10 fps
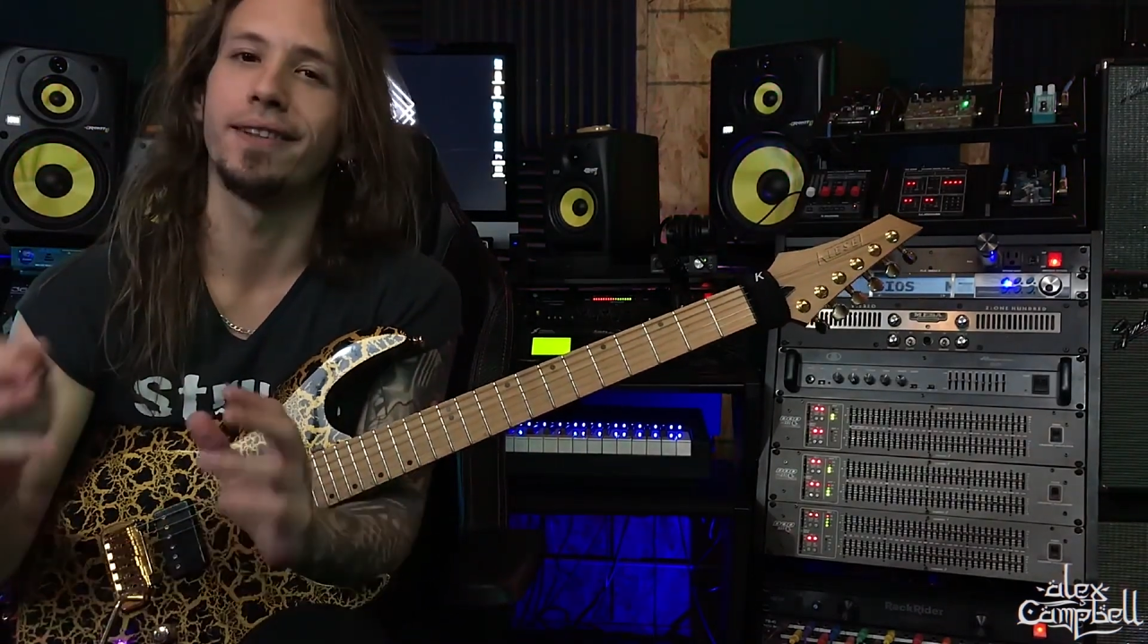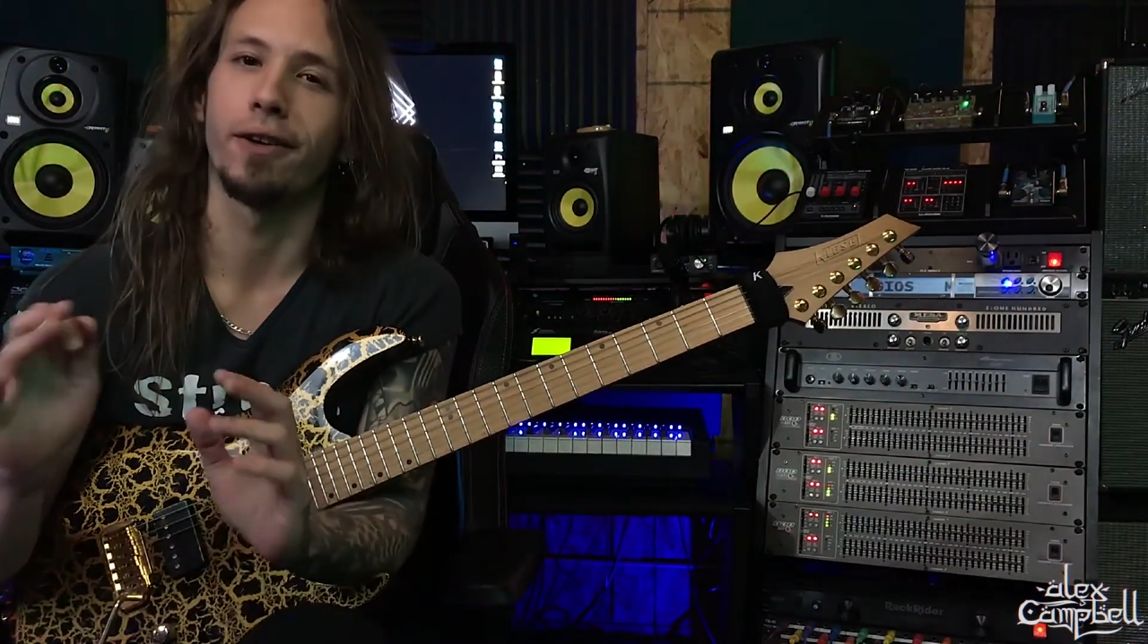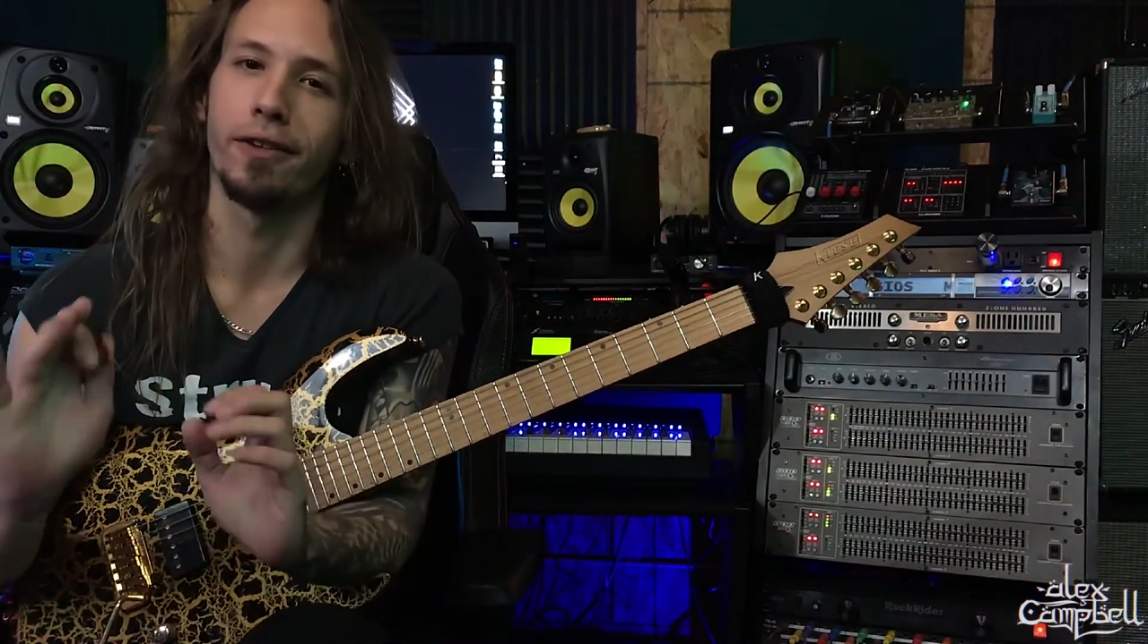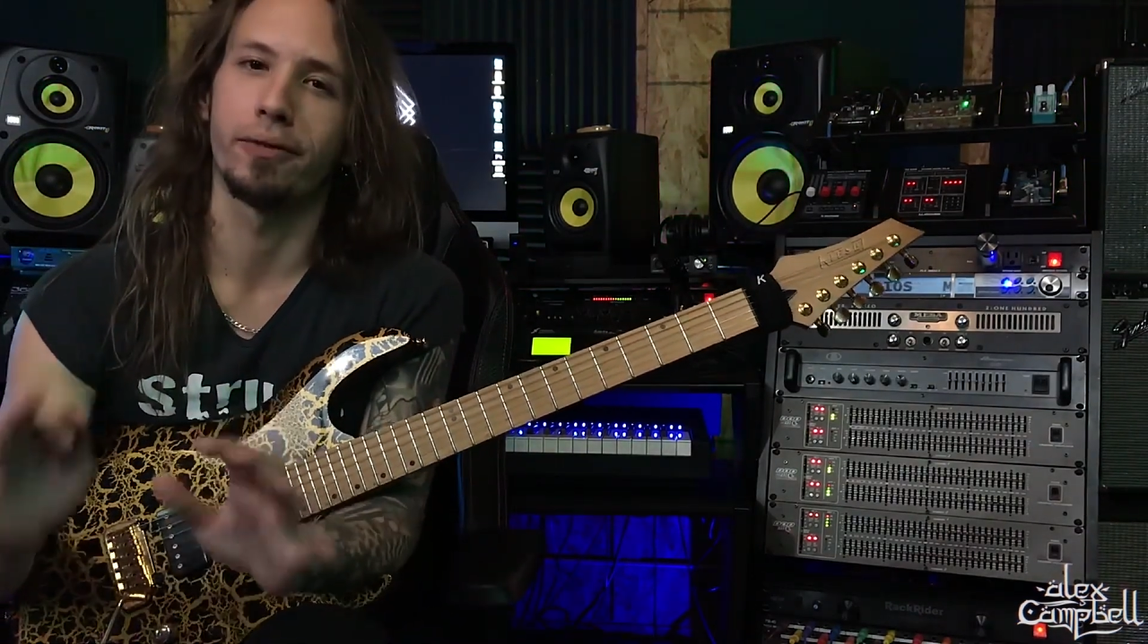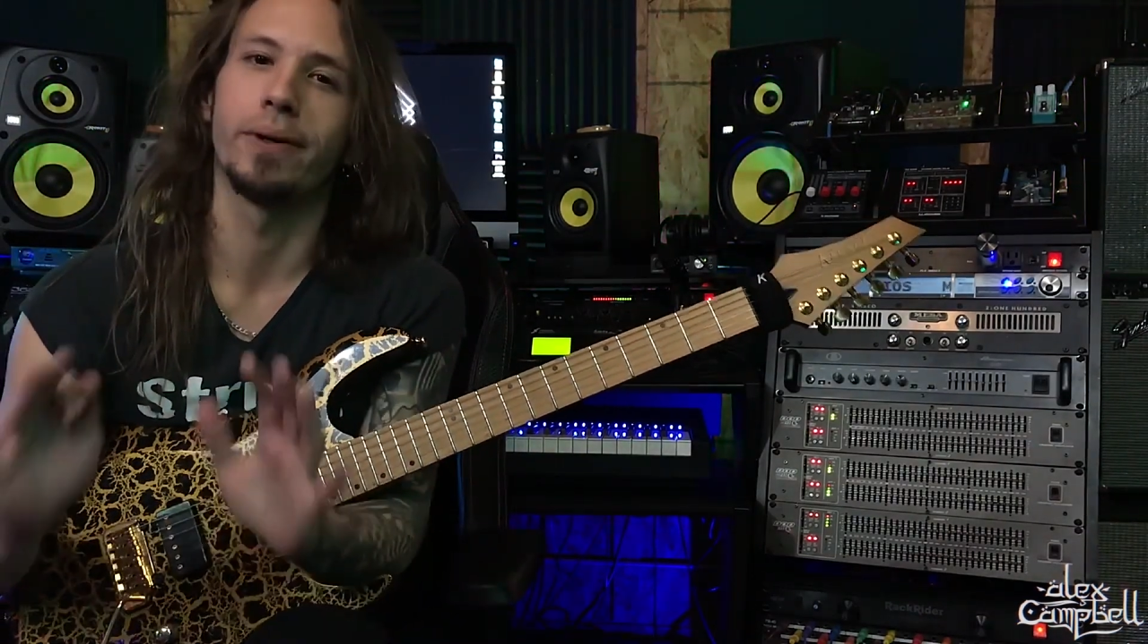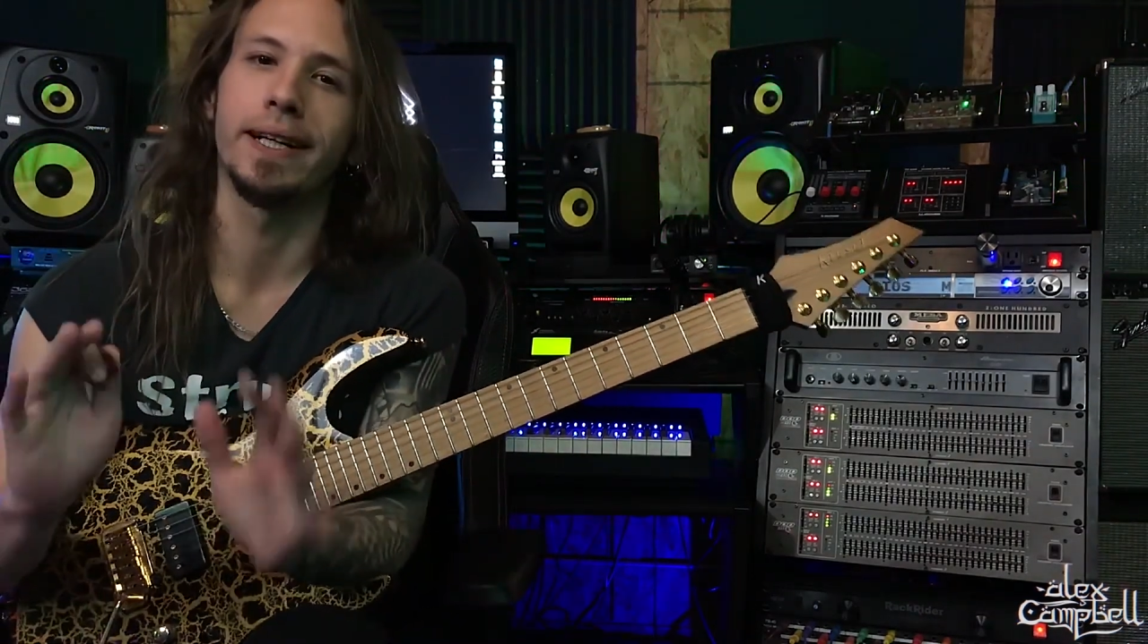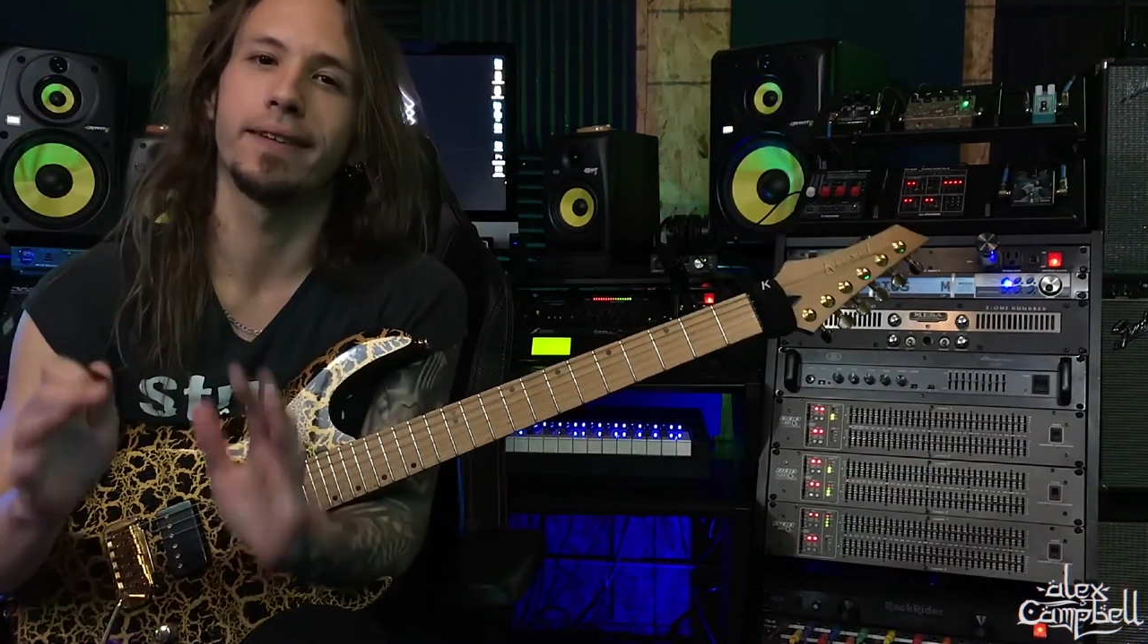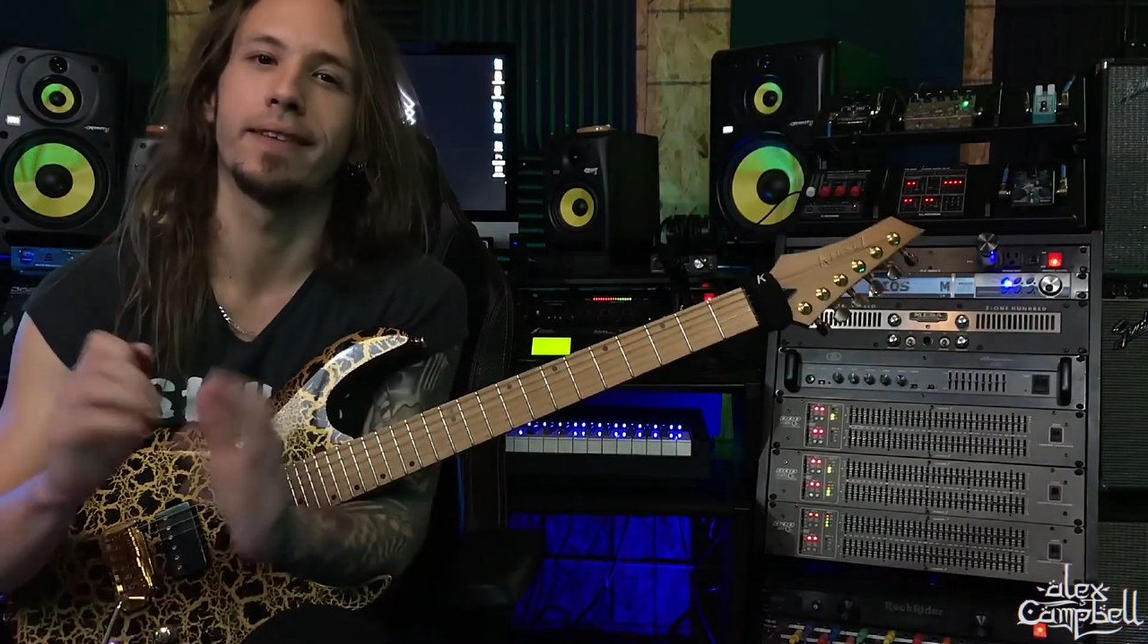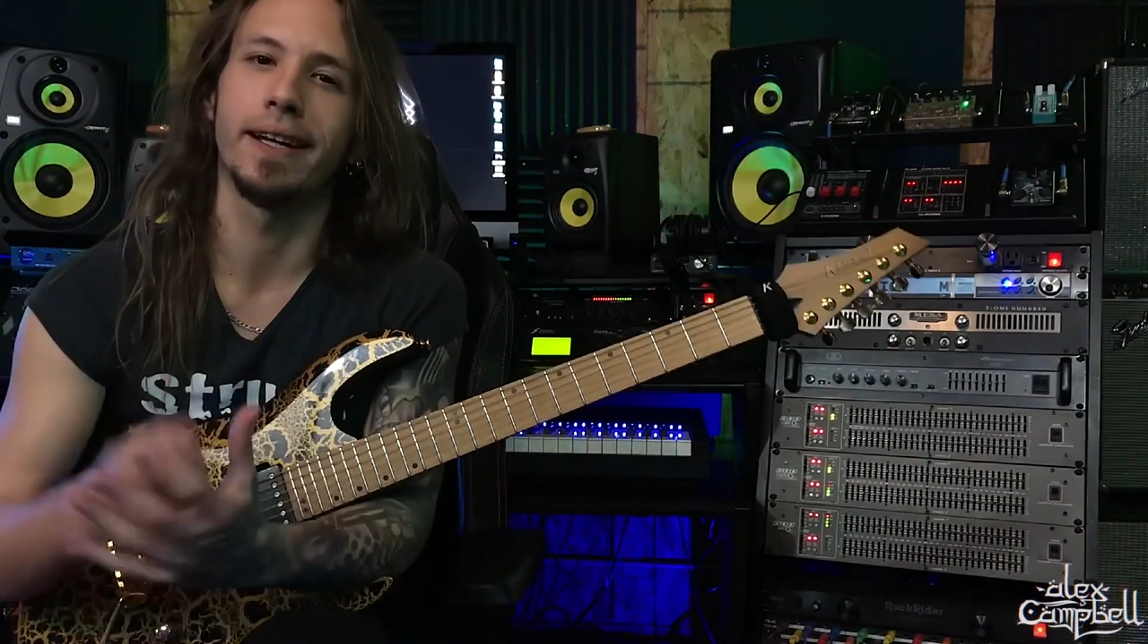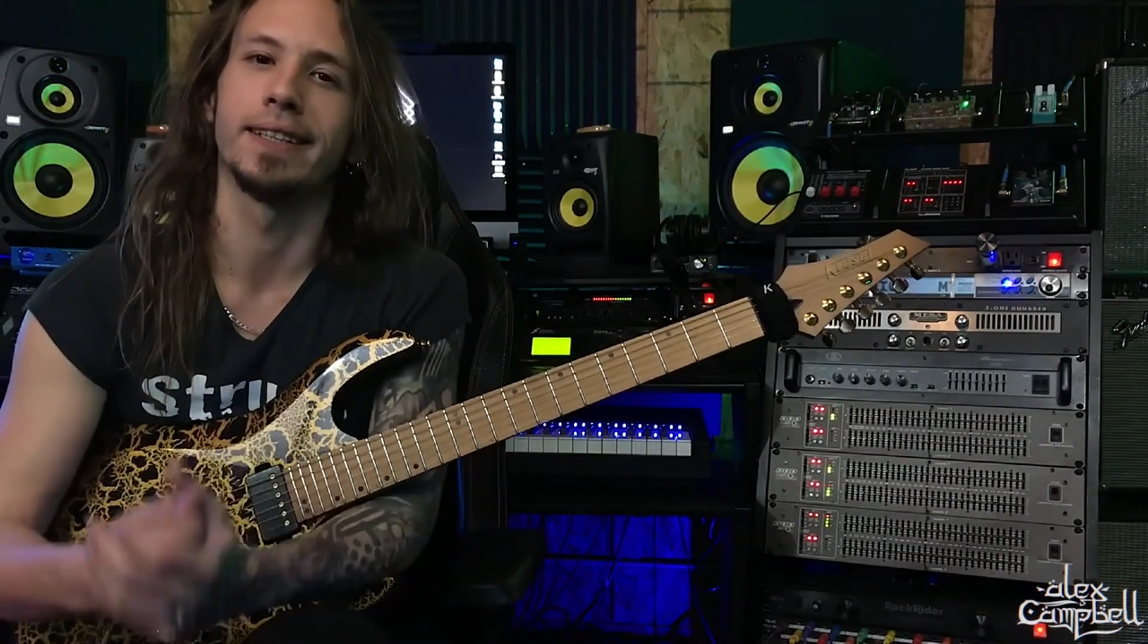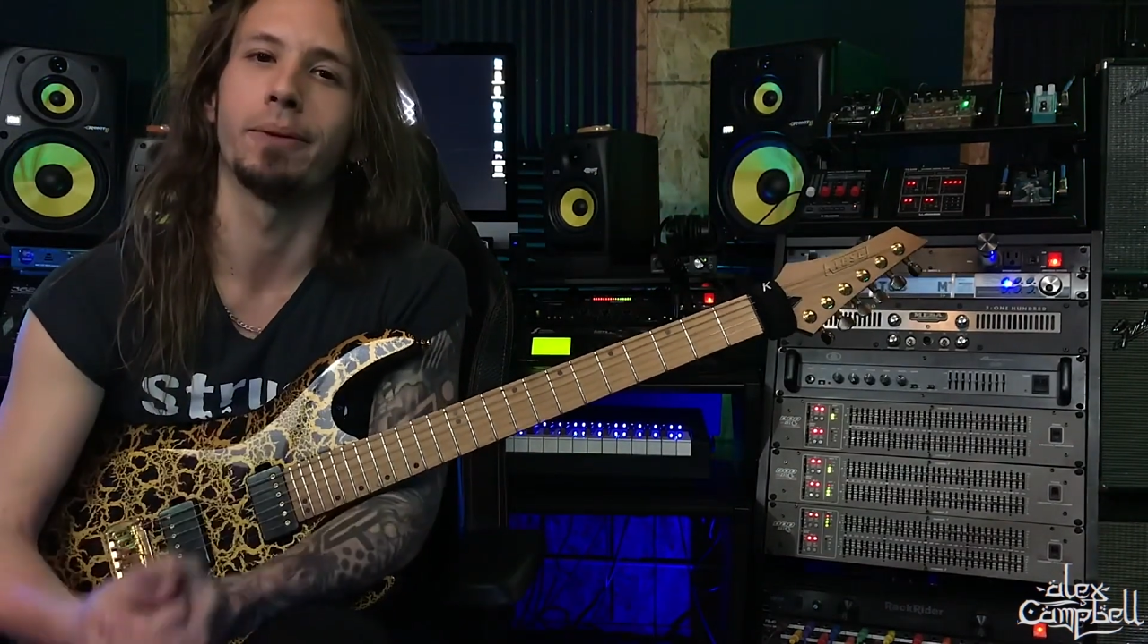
there are 3 things